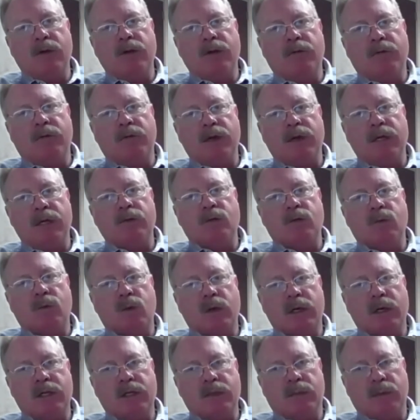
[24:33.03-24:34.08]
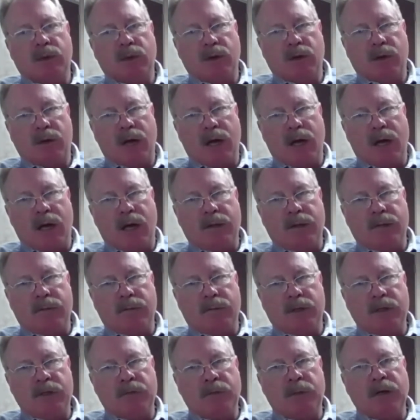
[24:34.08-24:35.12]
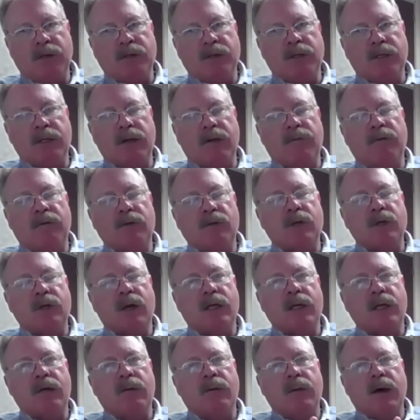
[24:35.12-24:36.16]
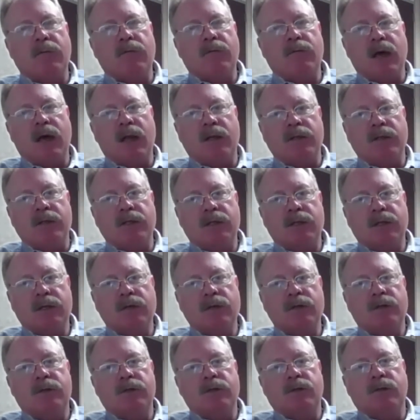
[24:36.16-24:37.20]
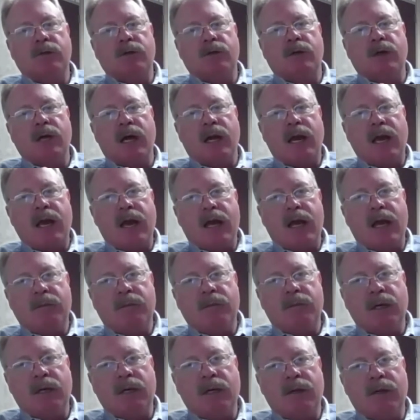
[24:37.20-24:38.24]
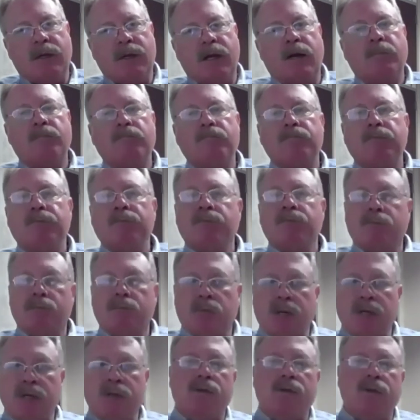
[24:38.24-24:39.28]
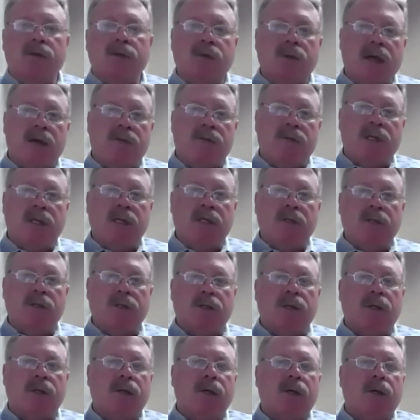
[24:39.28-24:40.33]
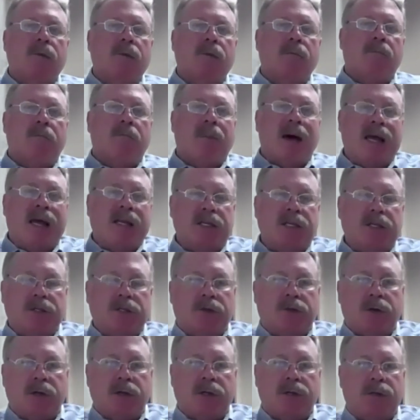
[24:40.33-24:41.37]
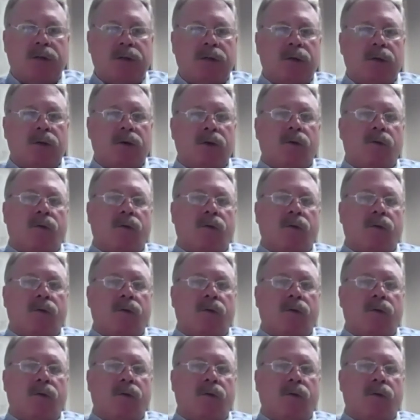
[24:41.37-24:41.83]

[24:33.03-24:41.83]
whether your fee is reasonable or not, especially if you're talking about volunteers, so you're not out any money there, but you do have the engine. My district,